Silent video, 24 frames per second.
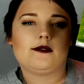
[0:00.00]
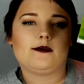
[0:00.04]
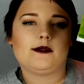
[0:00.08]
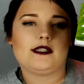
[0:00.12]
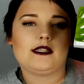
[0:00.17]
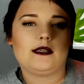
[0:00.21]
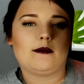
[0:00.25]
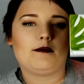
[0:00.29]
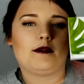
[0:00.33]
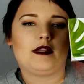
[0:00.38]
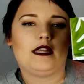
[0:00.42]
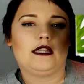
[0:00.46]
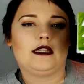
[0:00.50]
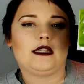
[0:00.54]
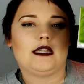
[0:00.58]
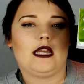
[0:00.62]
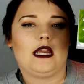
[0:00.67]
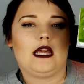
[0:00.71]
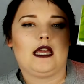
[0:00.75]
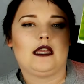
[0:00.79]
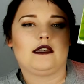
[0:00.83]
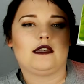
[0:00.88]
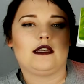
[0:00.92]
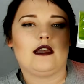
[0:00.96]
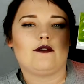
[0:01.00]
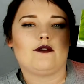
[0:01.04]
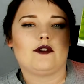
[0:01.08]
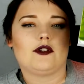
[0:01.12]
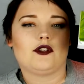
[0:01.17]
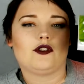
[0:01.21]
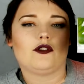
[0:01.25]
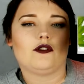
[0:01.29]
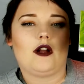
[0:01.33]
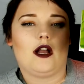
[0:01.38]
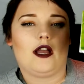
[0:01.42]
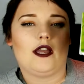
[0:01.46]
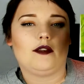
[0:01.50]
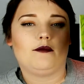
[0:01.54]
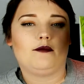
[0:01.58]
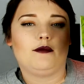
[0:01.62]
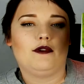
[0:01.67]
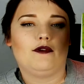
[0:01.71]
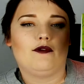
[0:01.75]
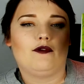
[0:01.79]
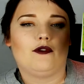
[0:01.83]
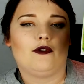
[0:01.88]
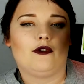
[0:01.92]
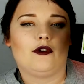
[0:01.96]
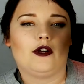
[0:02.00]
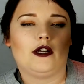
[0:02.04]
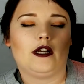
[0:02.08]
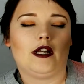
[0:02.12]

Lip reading: was something that I had never tried before,